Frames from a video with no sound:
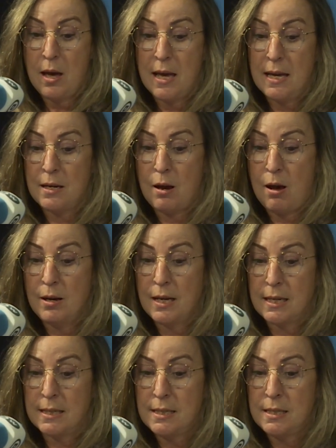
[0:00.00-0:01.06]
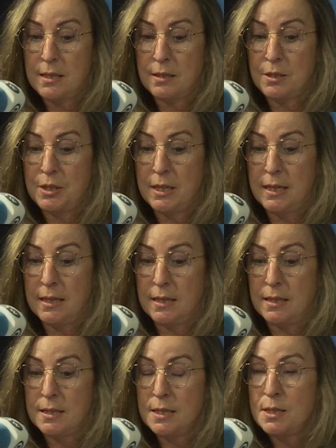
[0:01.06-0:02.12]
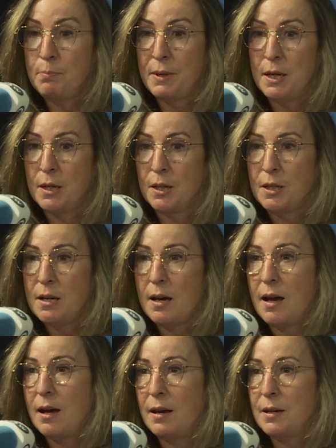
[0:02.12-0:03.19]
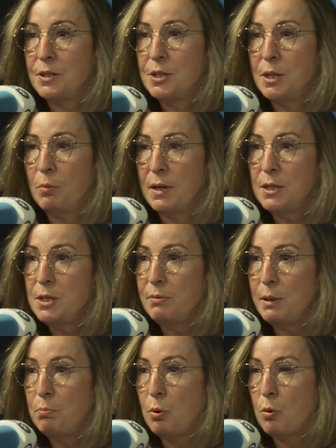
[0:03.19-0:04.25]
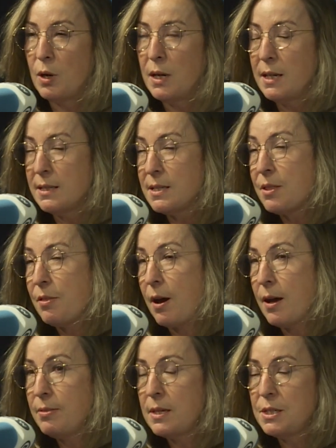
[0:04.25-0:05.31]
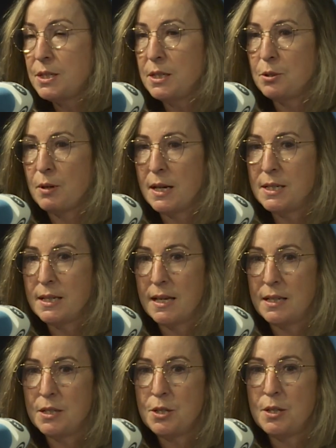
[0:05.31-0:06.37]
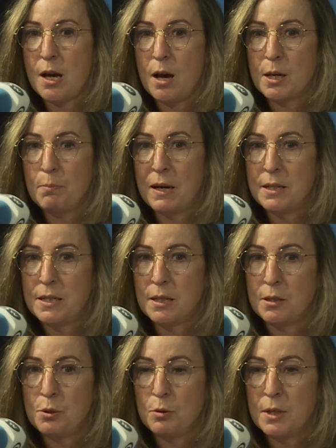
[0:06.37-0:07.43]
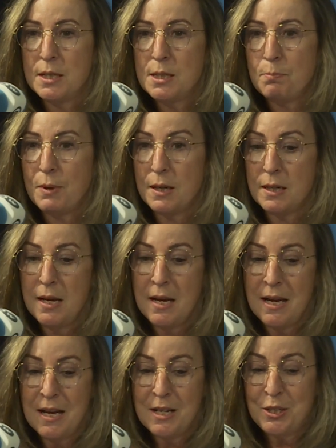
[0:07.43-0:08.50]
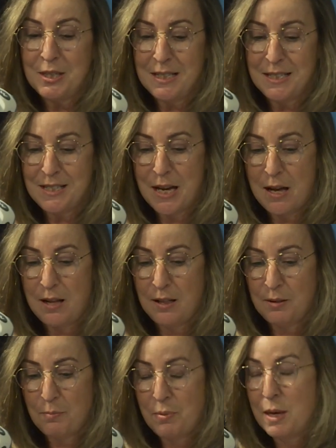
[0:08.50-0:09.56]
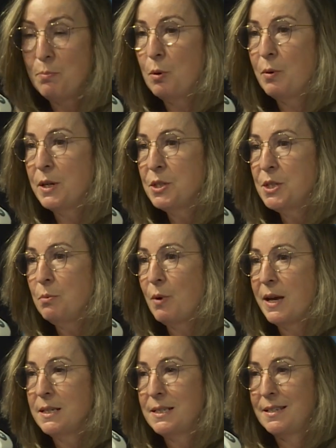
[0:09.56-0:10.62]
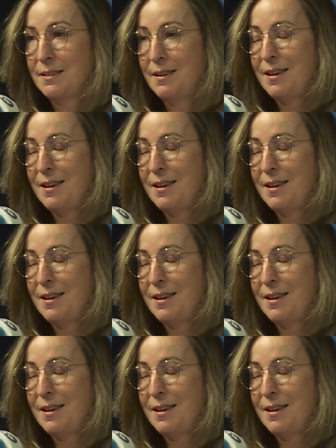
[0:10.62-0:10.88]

In August, she disappeared. She went to report. It's thought that she tried to get into the occupied territories, but she didn't tell people where she went.